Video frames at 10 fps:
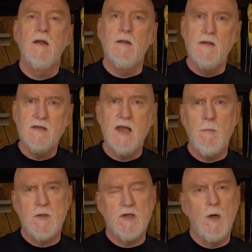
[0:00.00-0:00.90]
This
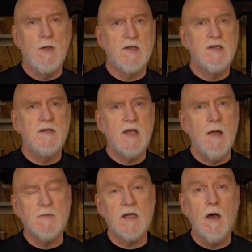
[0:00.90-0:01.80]
episode is an
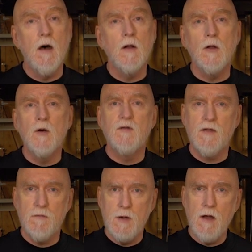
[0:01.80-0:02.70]
attempt to cull over
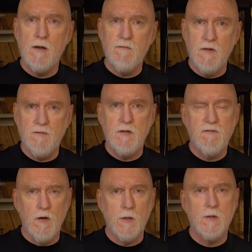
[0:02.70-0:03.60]
350
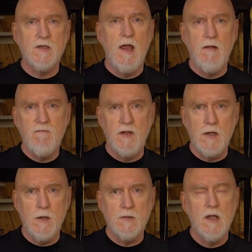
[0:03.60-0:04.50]
photos and
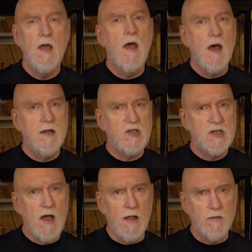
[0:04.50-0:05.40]
videos I
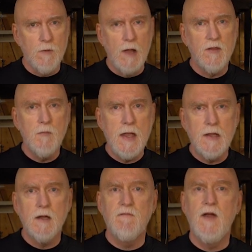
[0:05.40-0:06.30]
shot throughout the
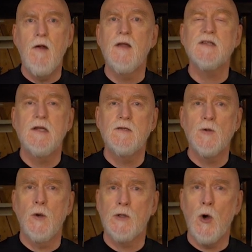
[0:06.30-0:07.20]
making of Variant
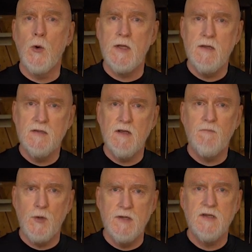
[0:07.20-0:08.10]
into a
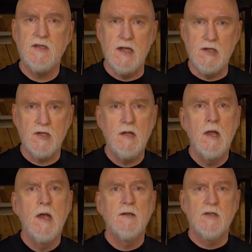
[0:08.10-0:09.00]
cohesive presentation
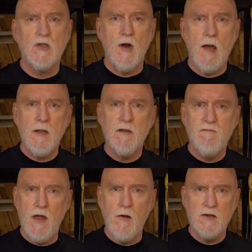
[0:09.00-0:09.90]
describing the
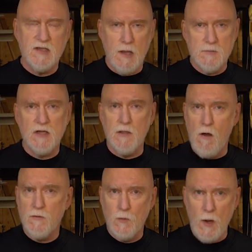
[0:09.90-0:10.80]
various steps
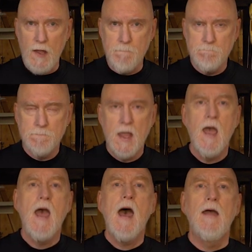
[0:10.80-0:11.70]
along the way.
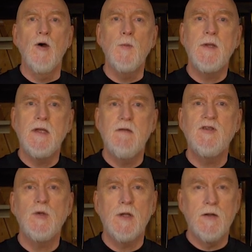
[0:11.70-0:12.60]
I hope it
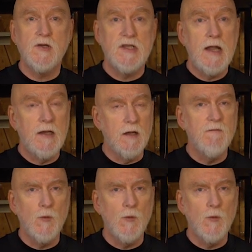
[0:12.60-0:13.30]
gives you an understanding of